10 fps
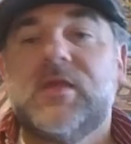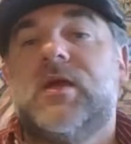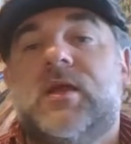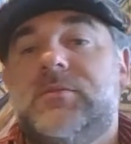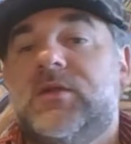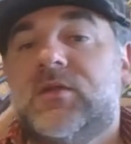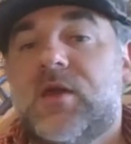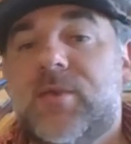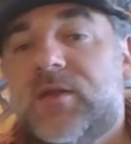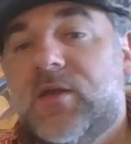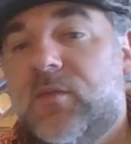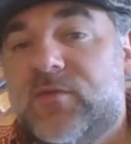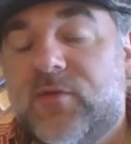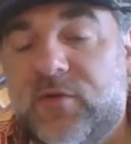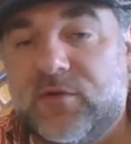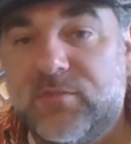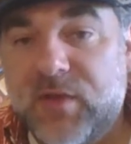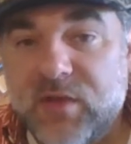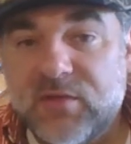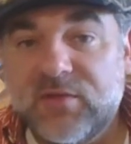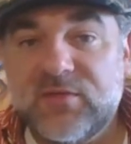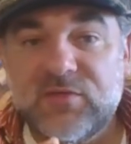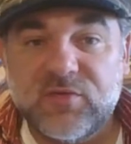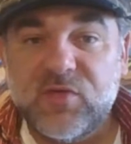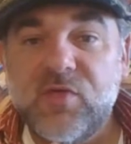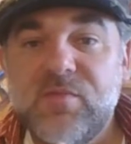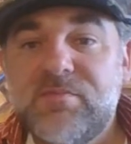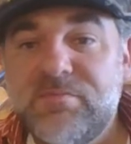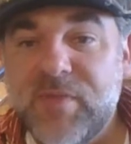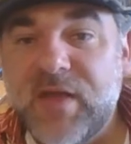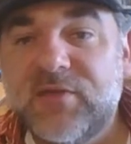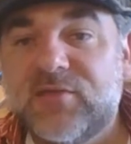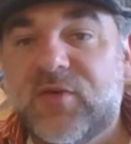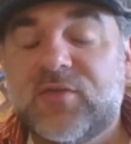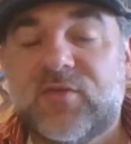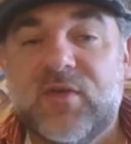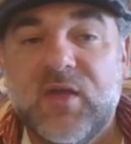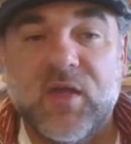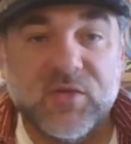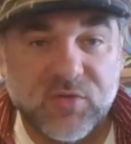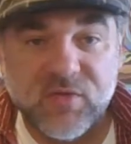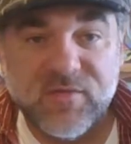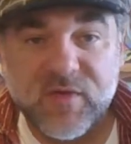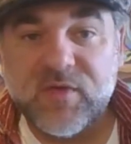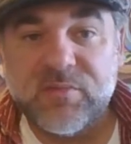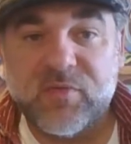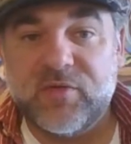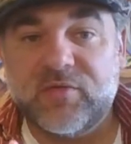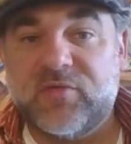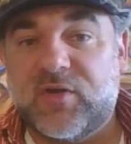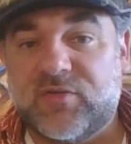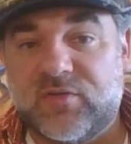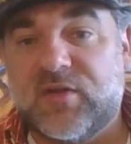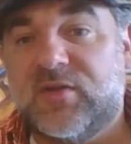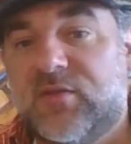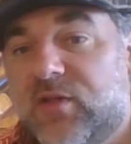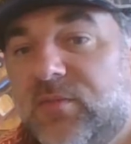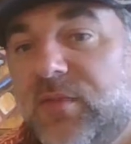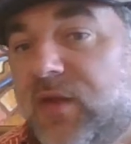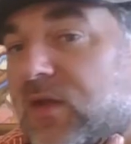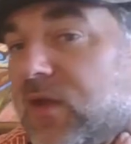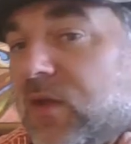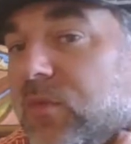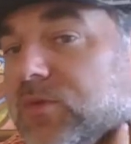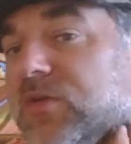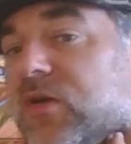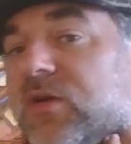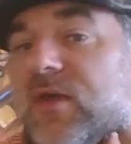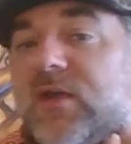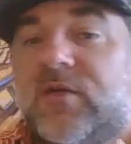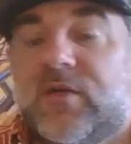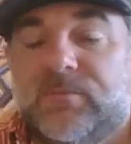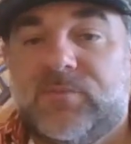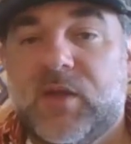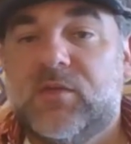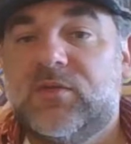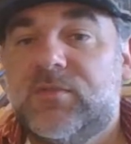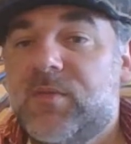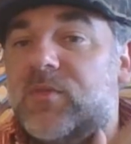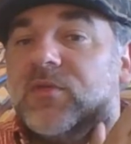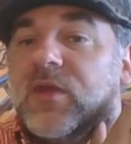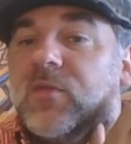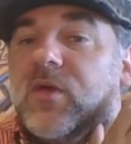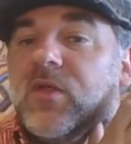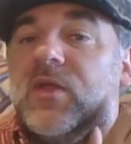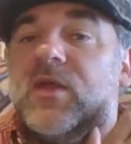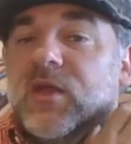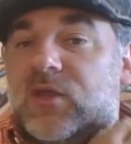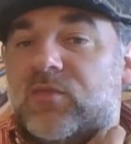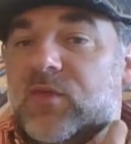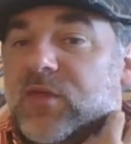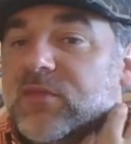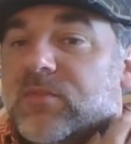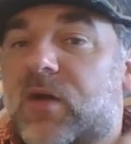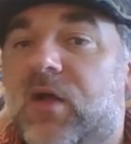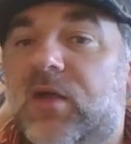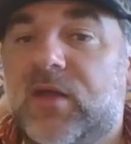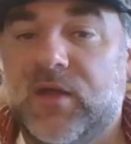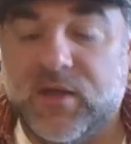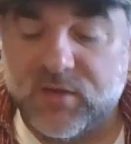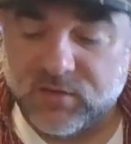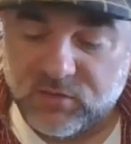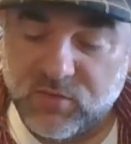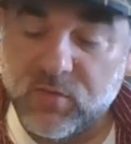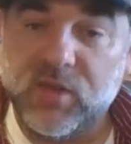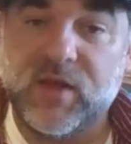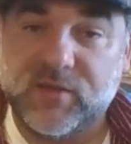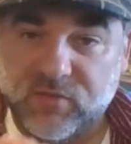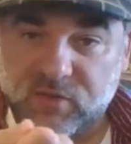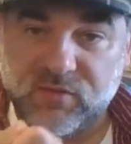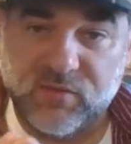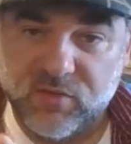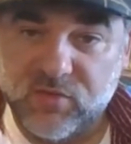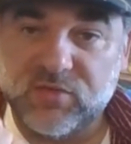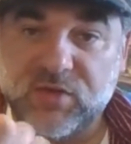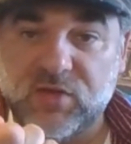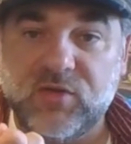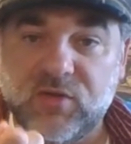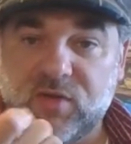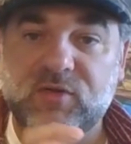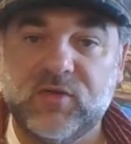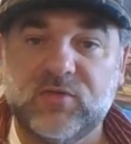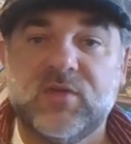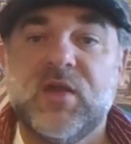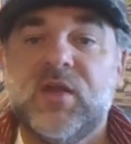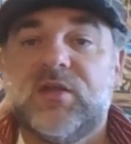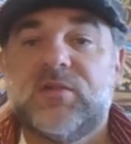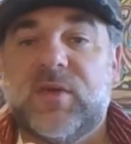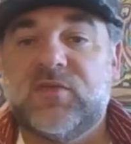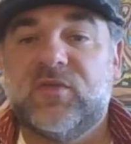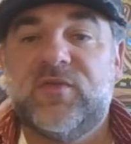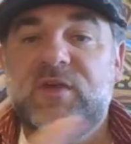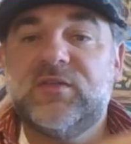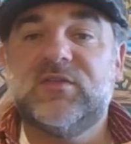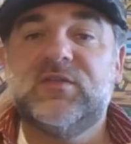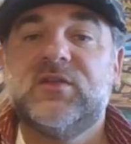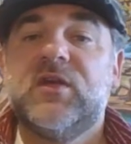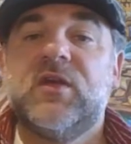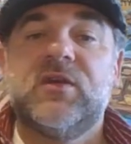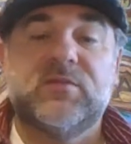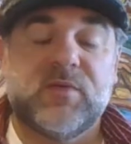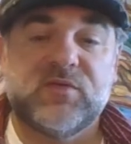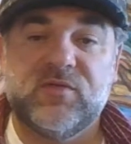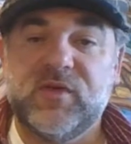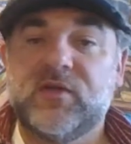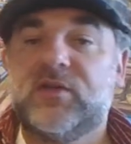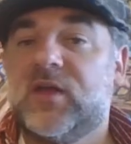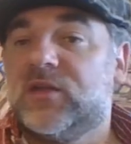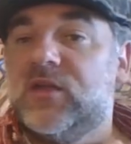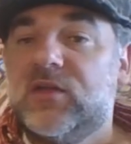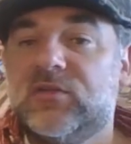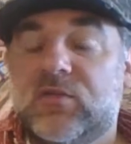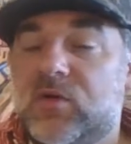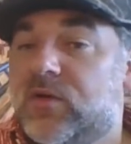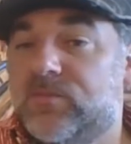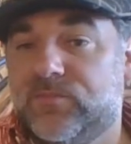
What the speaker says: And I'm going to talk about that one first because there's two very important structures, not necessarily big, which are in that area. Now some people will say, well, it's really small, and you will actually, if you're using it, you do have to use special fists, special finger techniques, or